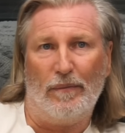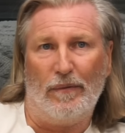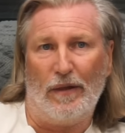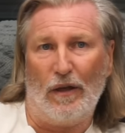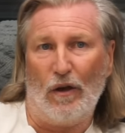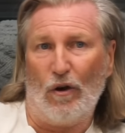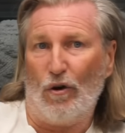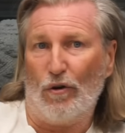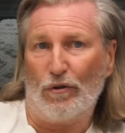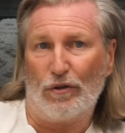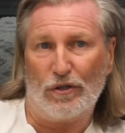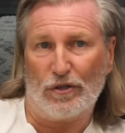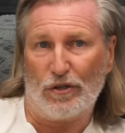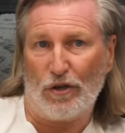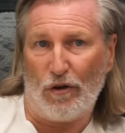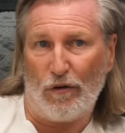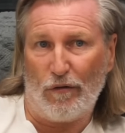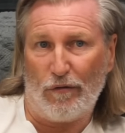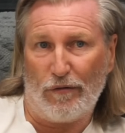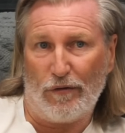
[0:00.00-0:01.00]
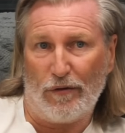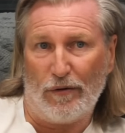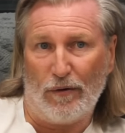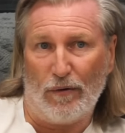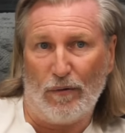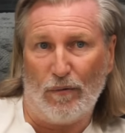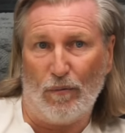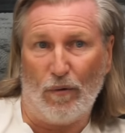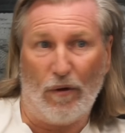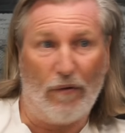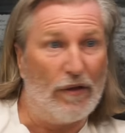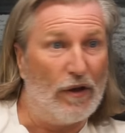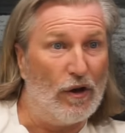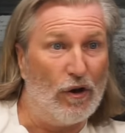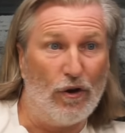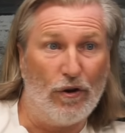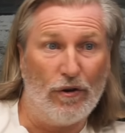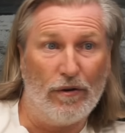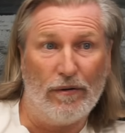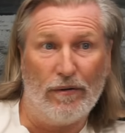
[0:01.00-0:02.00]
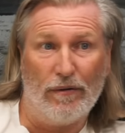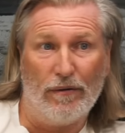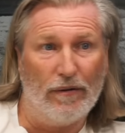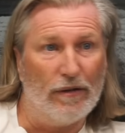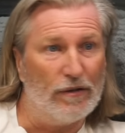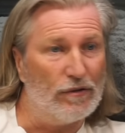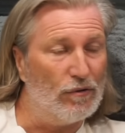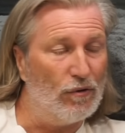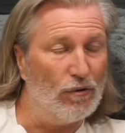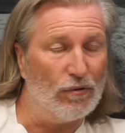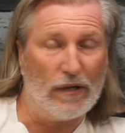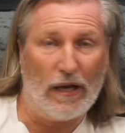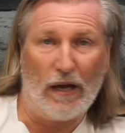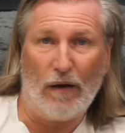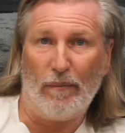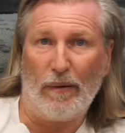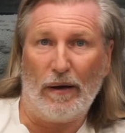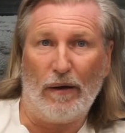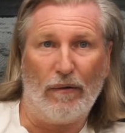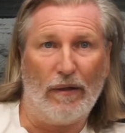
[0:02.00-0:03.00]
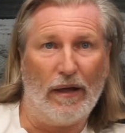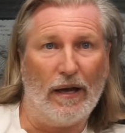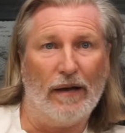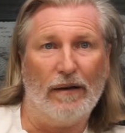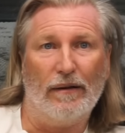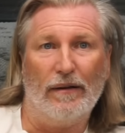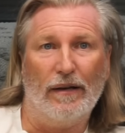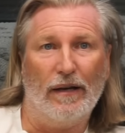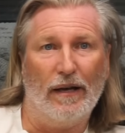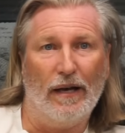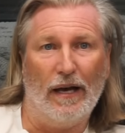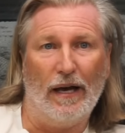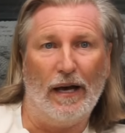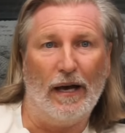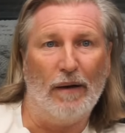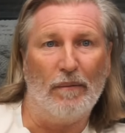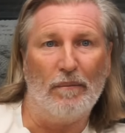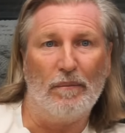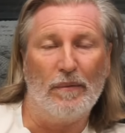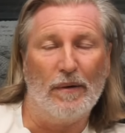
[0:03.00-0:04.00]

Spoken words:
They all deserve what they earn, there's no doubt about that.